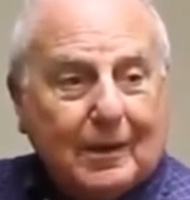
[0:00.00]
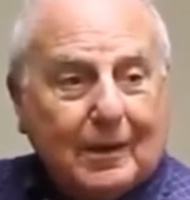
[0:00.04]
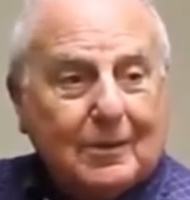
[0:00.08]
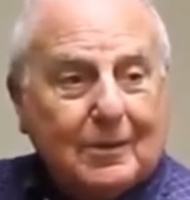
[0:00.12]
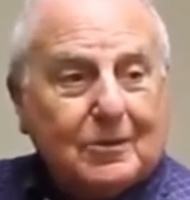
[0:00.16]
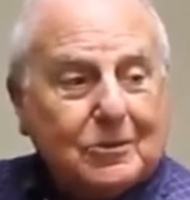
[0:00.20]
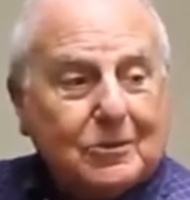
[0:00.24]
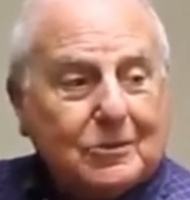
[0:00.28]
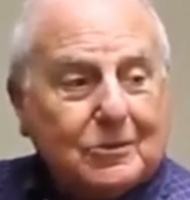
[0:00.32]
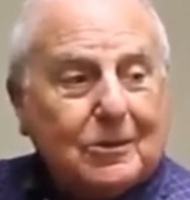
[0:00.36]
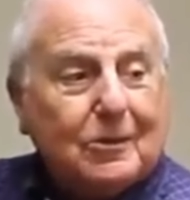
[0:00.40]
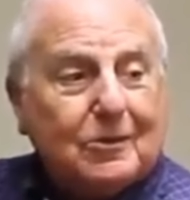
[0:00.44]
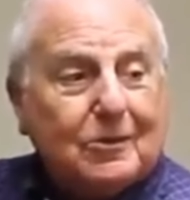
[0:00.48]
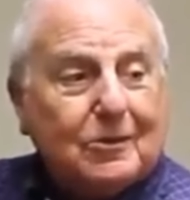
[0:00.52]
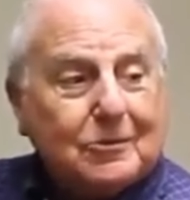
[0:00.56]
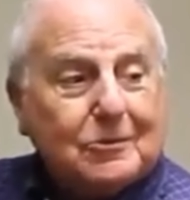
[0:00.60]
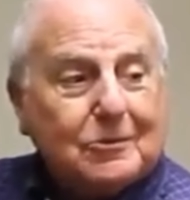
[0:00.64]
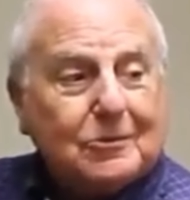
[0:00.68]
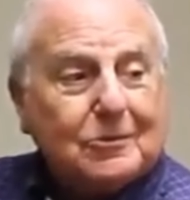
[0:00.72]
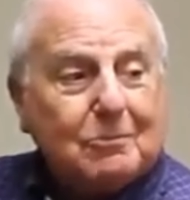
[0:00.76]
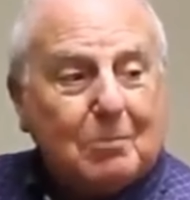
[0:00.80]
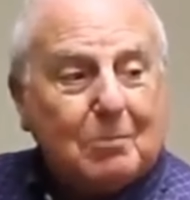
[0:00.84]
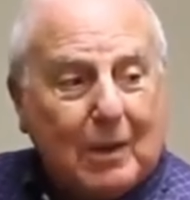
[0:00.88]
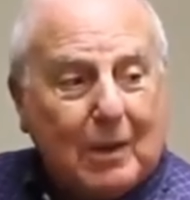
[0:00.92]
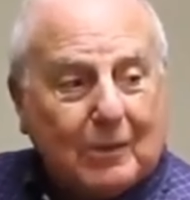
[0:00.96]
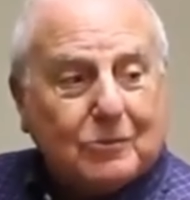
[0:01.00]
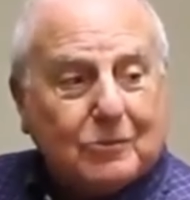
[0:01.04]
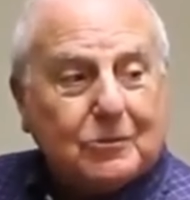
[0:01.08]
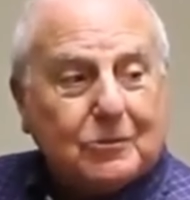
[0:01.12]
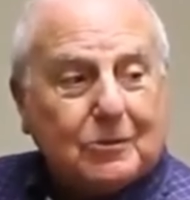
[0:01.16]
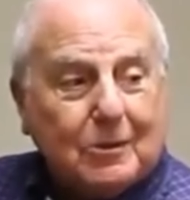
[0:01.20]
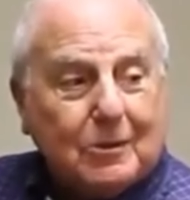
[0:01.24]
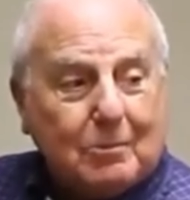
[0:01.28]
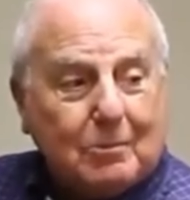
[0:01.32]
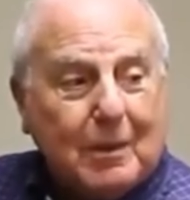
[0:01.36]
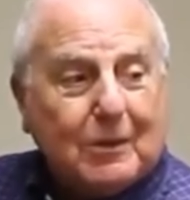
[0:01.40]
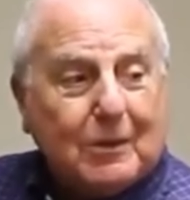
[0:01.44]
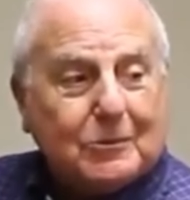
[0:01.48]
not in the cells, in the
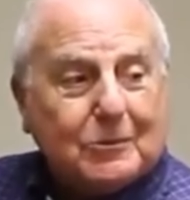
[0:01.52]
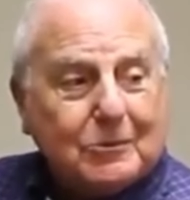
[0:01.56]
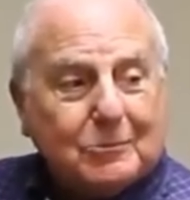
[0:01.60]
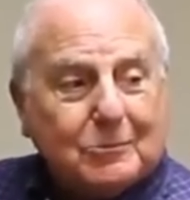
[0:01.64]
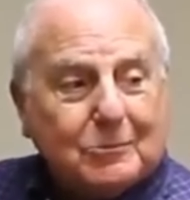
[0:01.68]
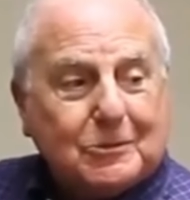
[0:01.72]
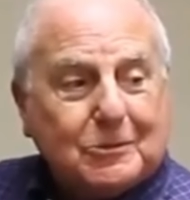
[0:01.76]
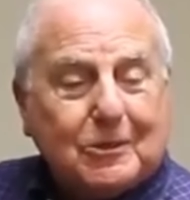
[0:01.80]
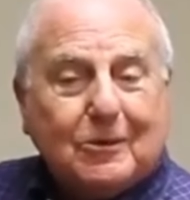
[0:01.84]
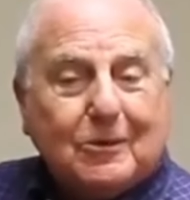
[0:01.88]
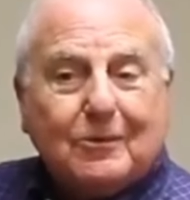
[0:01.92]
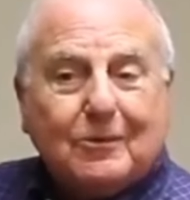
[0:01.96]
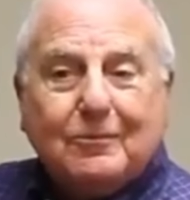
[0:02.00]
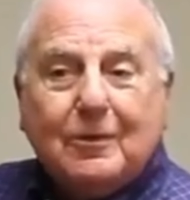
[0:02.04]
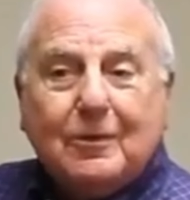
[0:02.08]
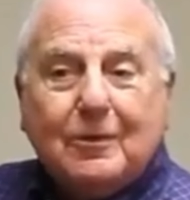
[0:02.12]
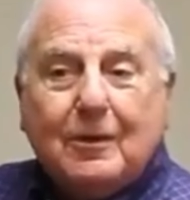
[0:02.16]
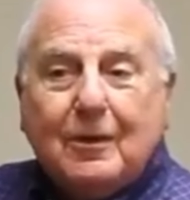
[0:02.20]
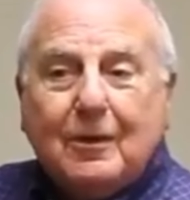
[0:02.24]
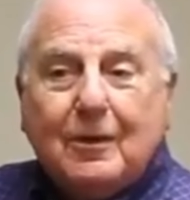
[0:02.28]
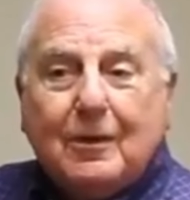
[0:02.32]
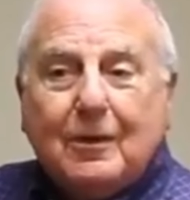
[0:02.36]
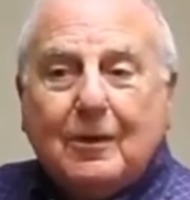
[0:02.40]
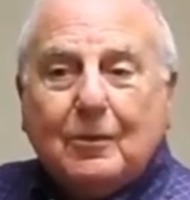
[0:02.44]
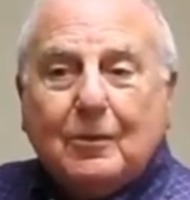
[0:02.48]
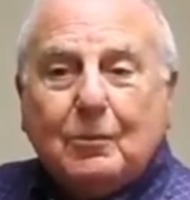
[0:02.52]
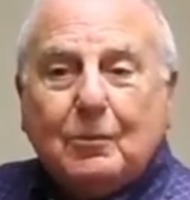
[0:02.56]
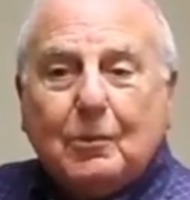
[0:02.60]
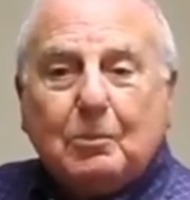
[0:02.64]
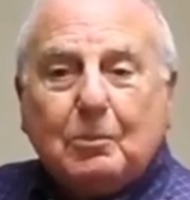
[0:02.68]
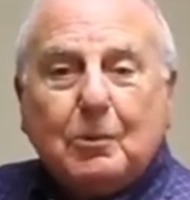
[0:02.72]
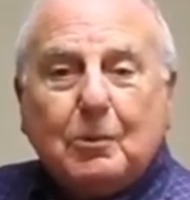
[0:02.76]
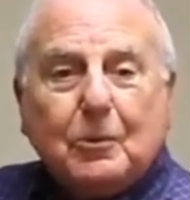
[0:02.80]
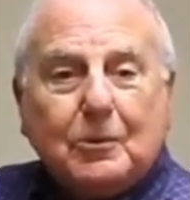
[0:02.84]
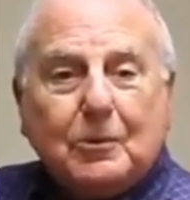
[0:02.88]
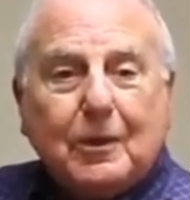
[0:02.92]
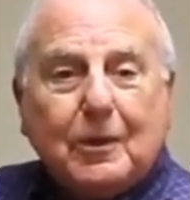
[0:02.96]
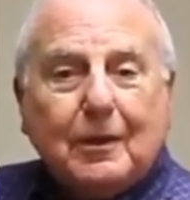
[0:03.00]
mouse himself,
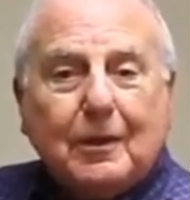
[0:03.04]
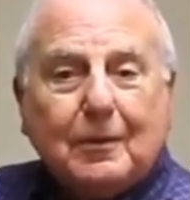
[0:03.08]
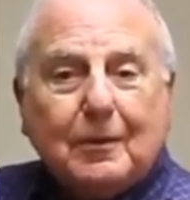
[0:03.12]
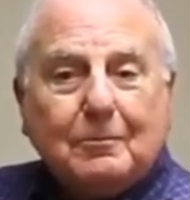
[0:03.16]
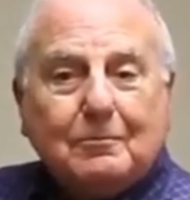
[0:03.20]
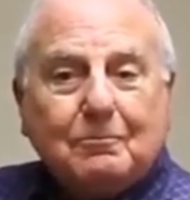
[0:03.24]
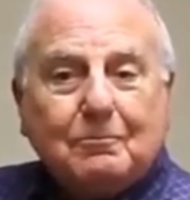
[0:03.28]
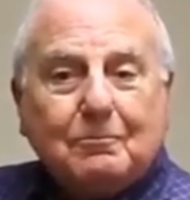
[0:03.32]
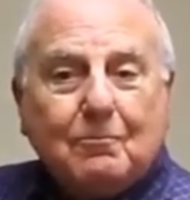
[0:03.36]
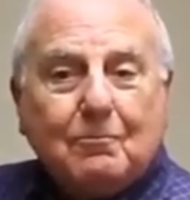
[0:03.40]
with Protandim.